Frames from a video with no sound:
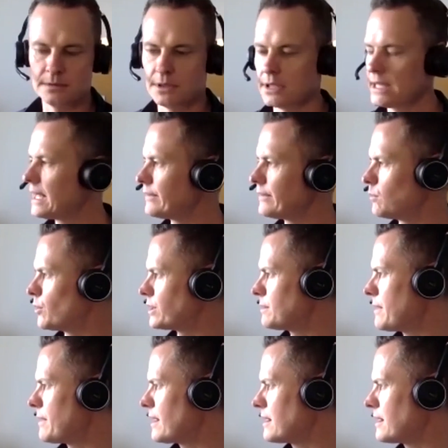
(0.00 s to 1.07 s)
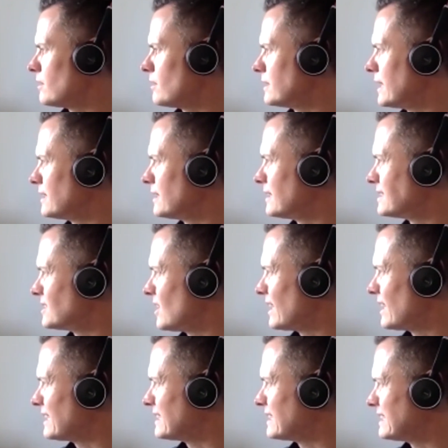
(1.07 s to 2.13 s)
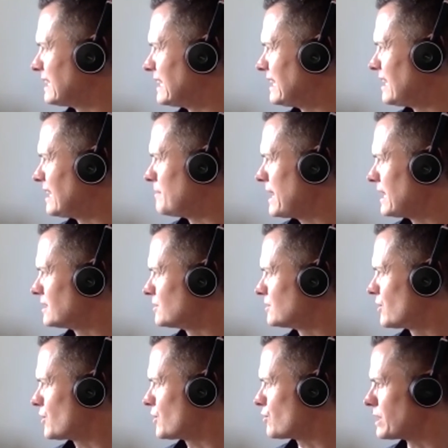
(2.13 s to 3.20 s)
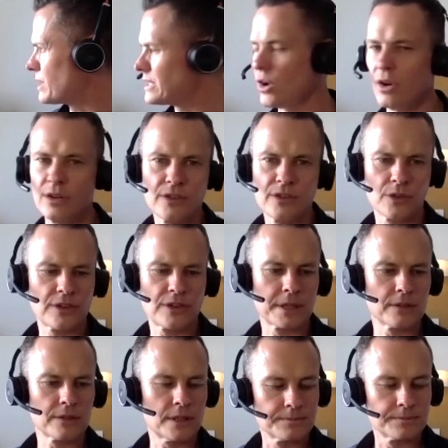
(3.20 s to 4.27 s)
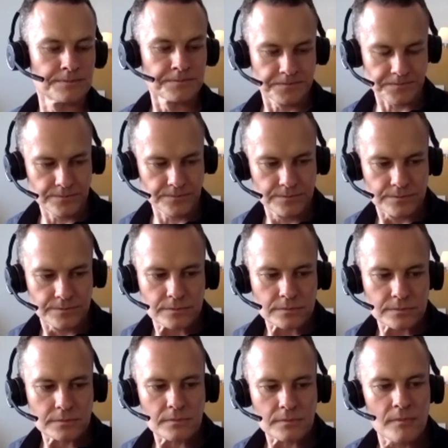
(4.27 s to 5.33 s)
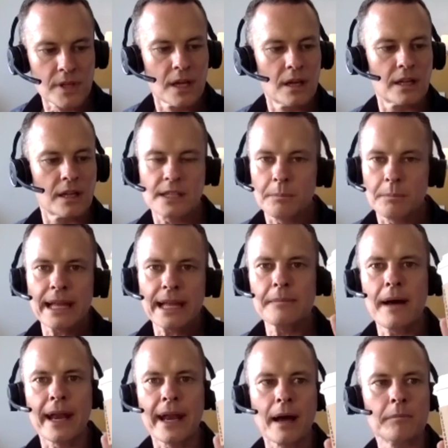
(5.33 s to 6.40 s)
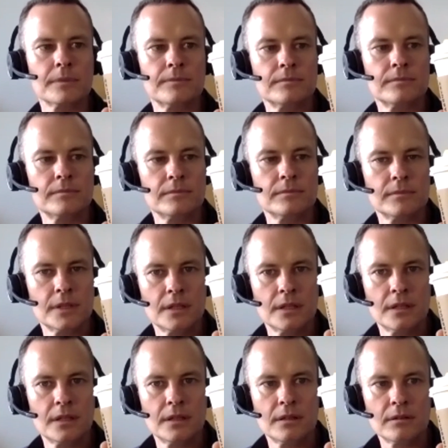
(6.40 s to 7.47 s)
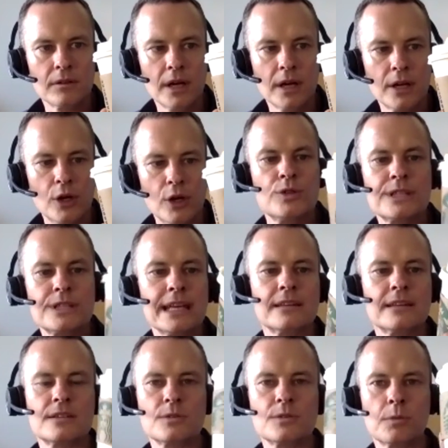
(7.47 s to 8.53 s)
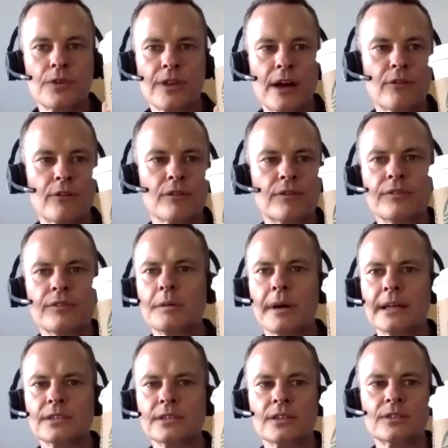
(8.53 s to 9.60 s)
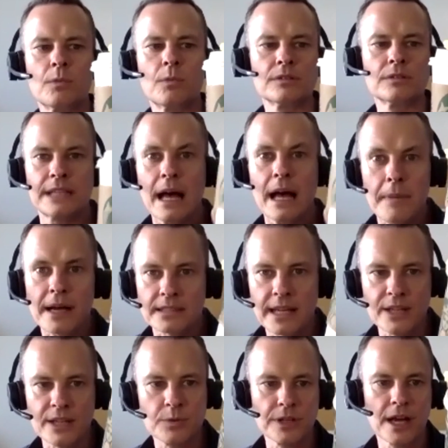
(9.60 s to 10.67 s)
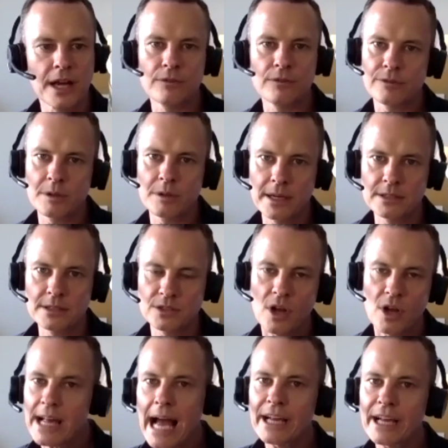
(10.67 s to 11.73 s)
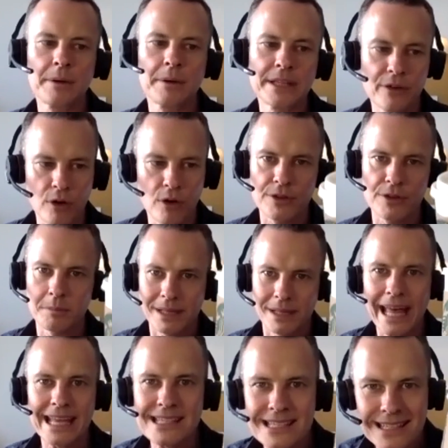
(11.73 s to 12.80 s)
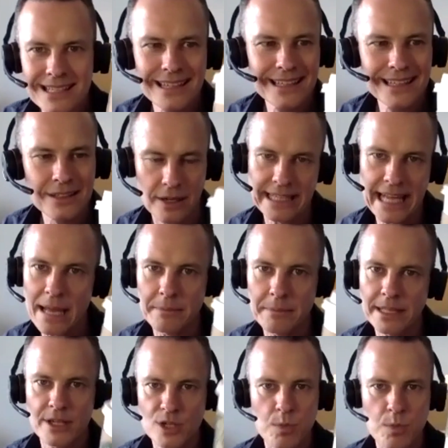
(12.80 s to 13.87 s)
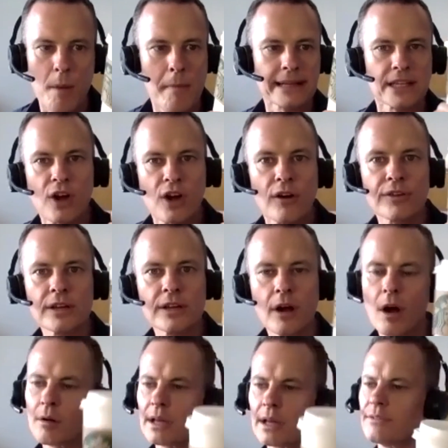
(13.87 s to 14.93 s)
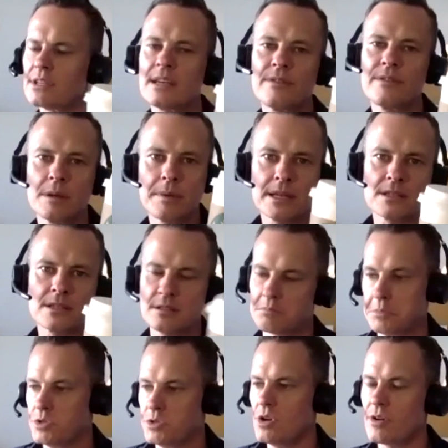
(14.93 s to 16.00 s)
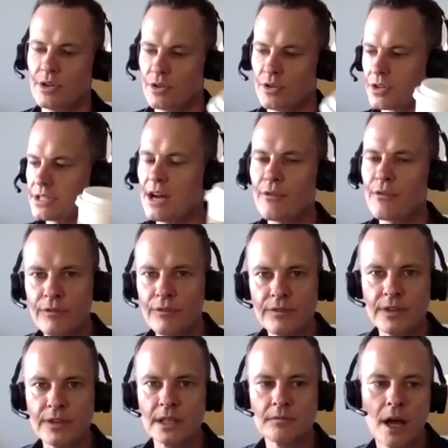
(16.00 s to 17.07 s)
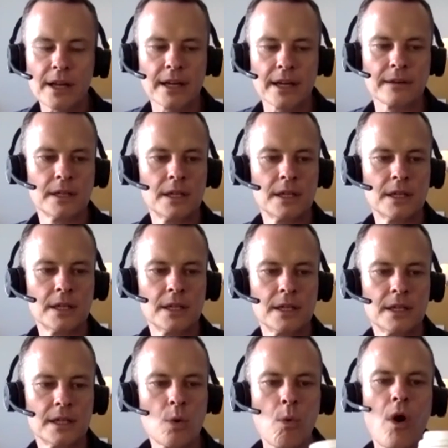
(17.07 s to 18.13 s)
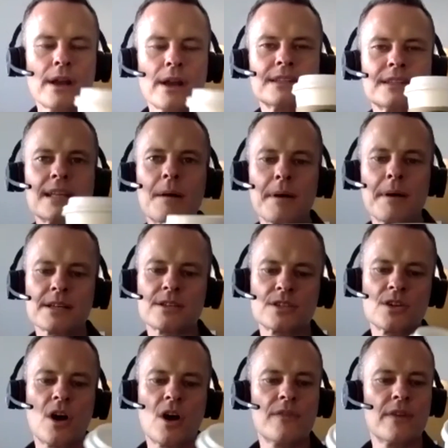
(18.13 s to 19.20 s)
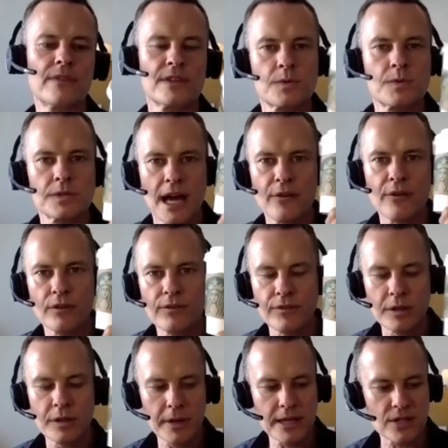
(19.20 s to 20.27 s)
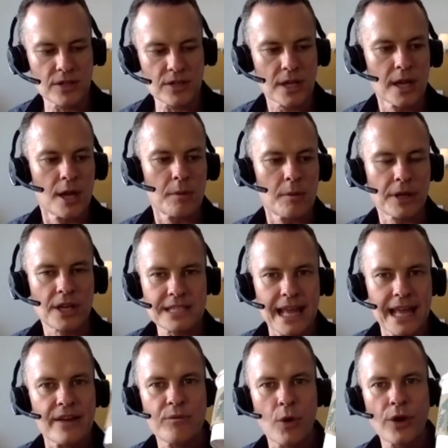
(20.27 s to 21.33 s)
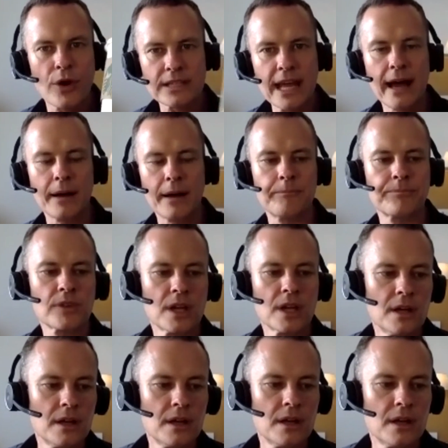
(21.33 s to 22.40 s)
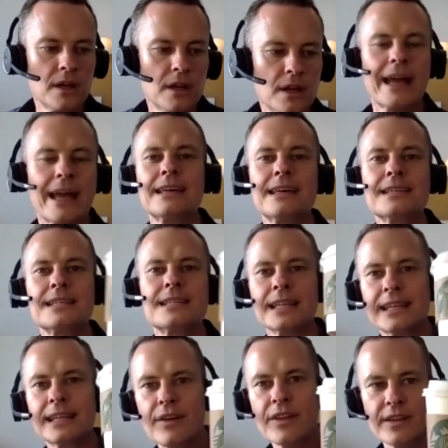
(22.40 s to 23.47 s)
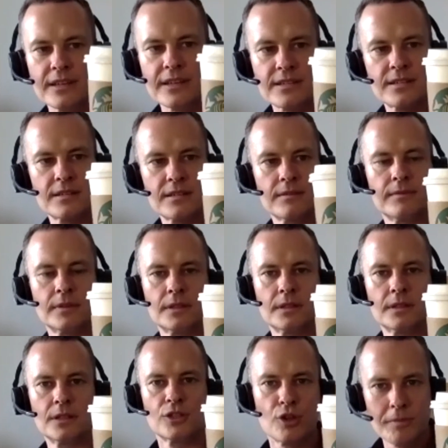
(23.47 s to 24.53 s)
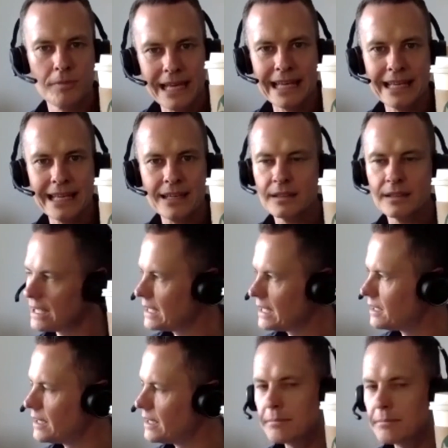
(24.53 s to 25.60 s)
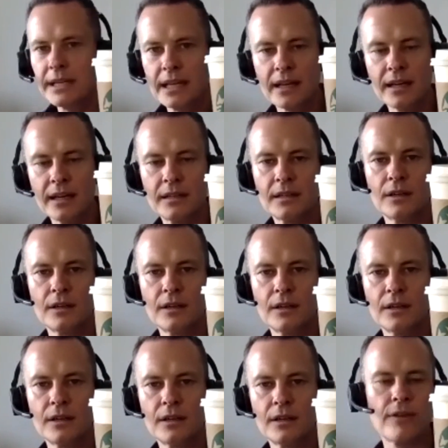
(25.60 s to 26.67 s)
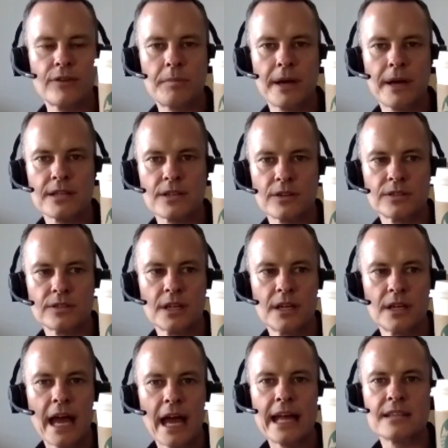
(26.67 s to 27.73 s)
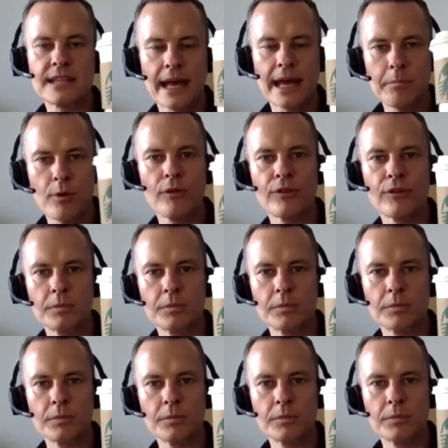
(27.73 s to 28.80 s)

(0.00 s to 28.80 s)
I can't even work the math out on that. It's like about $3 or something, right? It's completely made up, right? Who said this is worth 150 pesos? Well, Starbucks say it's worth 150 pesos. I can't go in there and offer them less. I can, but they just won't make the coffee. Oh, I'll give you 70 pesos. Sorry, dude, it's 150. Okay. So why did Starbucks decide that this was 150 pesos? Because they've worked out that they can deliver this to me here in Manila for 150 pesos and stay profitable.